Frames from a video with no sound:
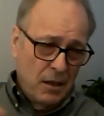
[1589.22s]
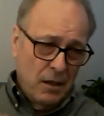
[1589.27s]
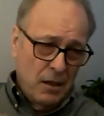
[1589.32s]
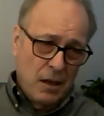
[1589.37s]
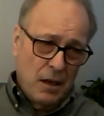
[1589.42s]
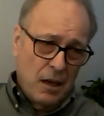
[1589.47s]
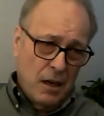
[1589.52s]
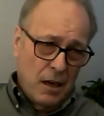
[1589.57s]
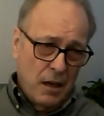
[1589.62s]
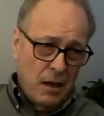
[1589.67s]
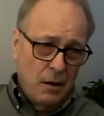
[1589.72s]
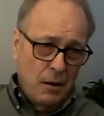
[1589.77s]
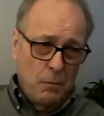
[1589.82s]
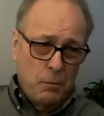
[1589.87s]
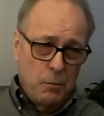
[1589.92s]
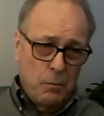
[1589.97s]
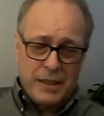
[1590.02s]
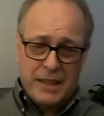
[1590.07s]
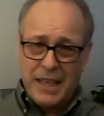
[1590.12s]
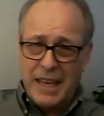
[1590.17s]

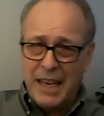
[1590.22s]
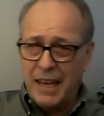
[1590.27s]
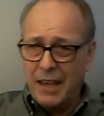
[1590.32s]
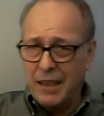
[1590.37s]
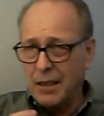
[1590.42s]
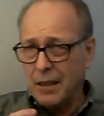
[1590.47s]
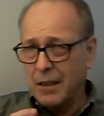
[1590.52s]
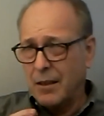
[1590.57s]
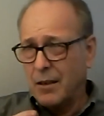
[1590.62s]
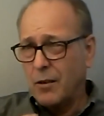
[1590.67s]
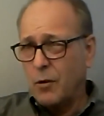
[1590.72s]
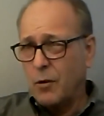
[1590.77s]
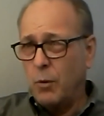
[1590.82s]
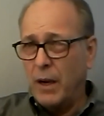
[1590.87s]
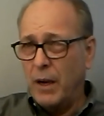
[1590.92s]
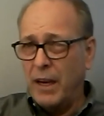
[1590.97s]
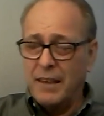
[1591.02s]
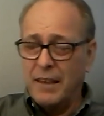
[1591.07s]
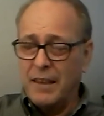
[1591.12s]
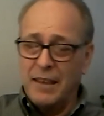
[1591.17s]
but then
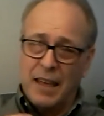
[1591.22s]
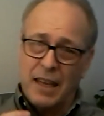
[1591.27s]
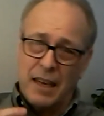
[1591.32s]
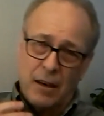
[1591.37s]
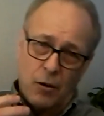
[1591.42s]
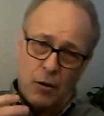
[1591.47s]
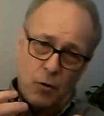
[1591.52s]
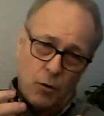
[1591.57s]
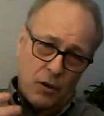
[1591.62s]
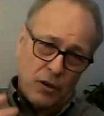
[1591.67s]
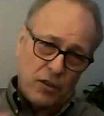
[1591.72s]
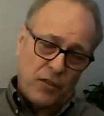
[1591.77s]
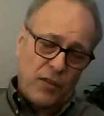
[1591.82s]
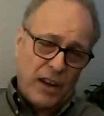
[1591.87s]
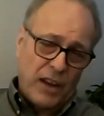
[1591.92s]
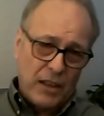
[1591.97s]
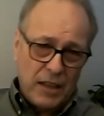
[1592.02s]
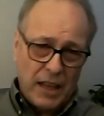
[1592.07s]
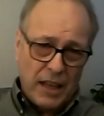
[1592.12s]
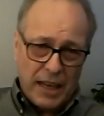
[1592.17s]
quit, and then of course
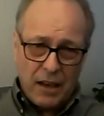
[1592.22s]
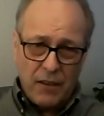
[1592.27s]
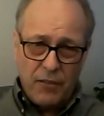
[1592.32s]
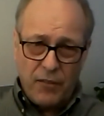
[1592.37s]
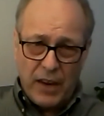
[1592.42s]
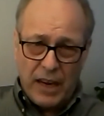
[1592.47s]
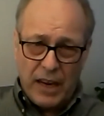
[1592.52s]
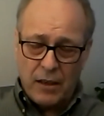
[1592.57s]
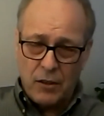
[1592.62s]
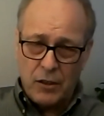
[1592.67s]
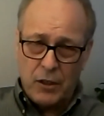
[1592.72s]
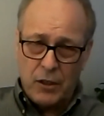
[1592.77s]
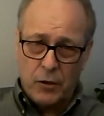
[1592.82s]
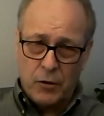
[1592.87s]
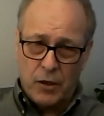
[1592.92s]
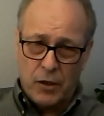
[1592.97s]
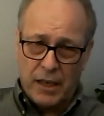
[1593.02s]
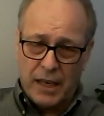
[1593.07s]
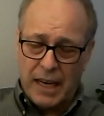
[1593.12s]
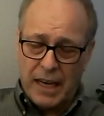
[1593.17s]
felt like a
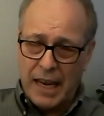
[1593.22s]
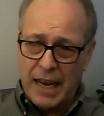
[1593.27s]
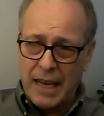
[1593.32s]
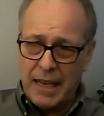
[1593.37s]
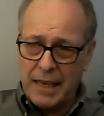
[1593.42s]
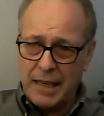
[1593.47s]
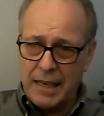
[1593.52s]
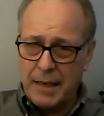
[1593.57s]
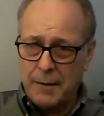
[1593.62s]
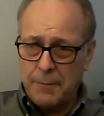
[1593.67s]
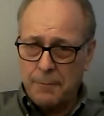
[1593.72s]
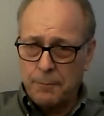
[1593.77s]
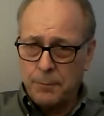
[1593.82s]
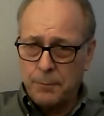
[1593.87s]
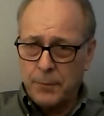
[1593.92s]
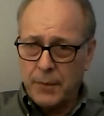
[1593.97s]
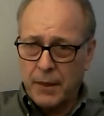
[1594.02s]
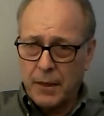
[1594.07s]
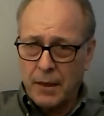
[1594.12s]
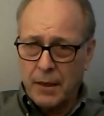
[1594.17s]
failure again,
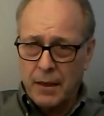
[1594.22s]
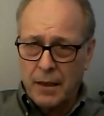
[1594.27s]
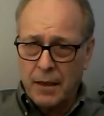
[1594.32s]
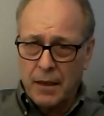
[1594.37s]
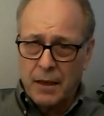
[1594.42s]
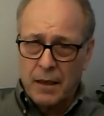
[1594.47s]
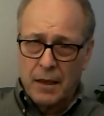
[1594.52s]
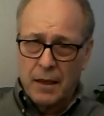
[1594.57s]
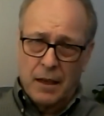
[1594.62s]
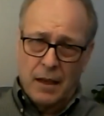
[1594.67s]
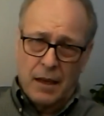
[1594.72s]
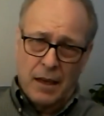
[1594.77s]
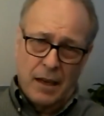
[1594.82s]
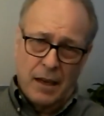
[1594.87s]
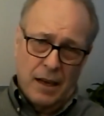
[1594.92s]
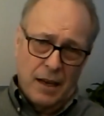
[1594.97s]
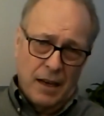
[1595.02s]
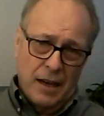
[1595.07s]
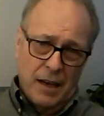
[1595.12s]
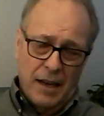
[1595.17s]

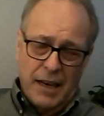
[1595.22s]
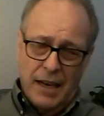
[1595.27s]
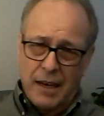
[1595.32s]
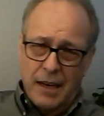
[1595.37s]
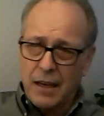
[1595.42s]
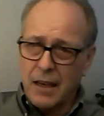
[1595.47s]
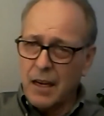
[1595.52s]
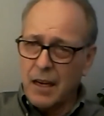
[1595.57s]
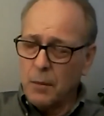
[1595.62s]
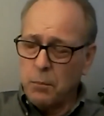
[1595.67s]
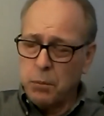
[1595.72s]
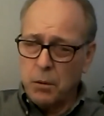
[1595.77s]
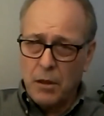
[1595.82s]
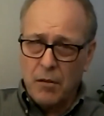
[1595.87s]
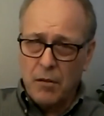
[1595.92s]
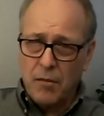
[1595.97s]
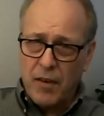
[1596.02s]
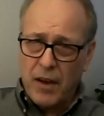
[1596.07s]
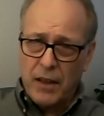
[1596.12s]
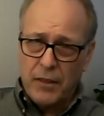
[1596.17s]
and a couple
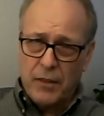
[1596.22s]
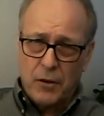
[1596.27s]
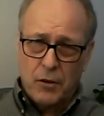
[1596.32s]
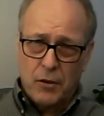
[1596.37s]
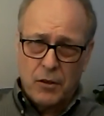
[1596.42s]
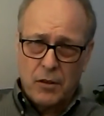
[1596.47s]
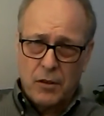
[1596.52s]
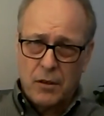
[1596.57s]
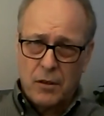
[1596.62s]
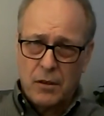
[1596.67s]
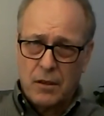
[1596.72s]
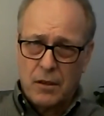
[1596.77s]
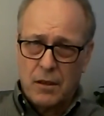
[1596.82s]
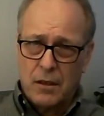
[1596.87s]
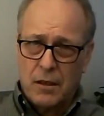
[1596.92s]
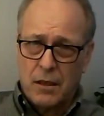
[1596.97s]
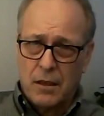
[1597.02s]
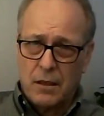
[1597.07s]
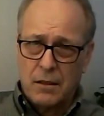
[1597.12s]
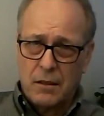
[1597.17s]
of other
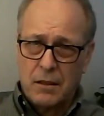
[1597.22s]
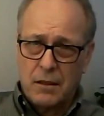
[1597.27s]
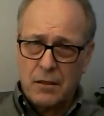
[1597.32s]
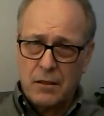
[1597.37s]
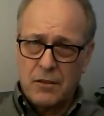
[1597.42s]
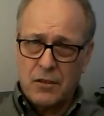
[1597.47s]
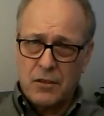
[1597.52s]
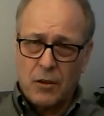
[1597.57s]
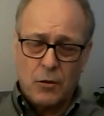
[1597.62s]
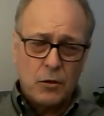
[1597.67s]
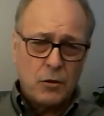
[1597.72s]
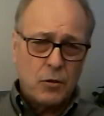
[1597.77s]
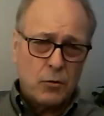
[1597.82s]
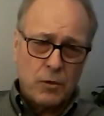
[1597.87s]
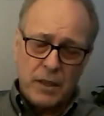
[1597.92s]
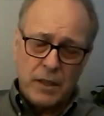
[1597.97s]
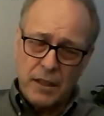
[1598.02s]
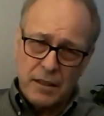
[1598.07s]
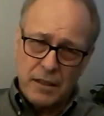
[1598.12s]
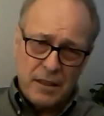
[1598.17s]

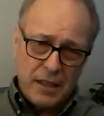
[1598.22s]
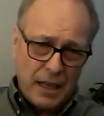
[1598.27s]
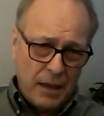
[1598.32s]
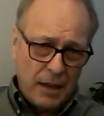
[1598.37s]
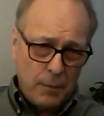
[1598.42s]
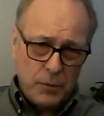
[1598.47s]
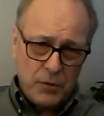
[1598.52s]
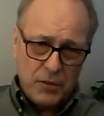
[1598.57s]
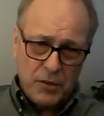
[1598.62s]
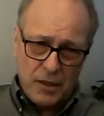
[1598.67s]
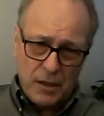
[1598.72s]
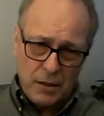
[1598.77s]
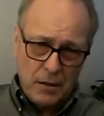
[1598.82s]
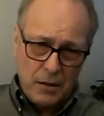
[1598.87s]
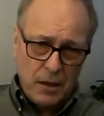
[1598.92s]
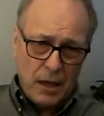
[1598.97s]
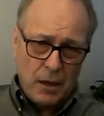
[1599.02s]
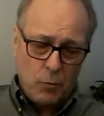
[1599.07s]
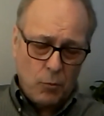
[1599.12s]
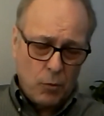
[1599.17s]
desultory attempts
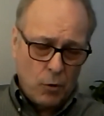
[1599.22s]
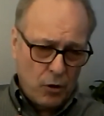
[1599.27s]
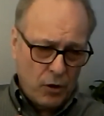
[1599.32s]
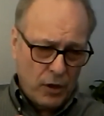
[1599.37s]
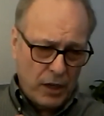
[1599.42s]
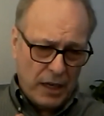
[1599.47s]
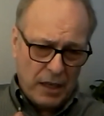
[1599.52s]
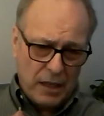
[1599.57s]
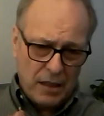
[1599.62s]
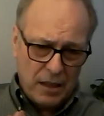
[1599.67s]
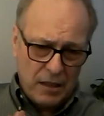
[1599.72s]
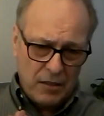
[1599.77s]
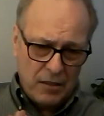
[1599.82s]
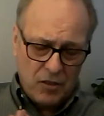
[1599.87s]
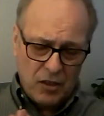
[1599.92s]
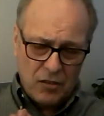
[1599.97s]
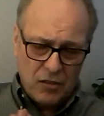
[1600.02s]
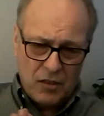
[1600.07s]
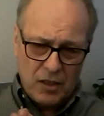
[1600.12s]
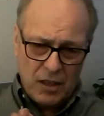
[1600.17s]
at working that
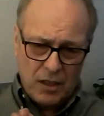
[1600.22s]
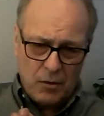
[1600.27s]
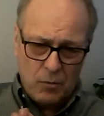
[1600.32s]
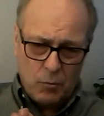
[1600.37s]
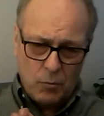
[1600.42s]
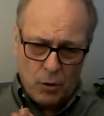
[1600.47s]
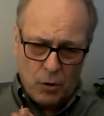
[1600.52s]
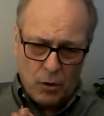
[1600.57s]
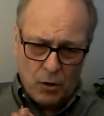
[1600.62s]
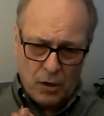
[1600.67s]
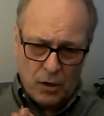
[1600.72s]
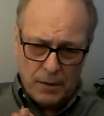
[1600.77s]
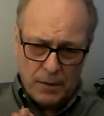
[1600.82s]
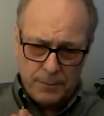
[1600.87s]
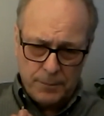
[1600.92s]
just didn't work.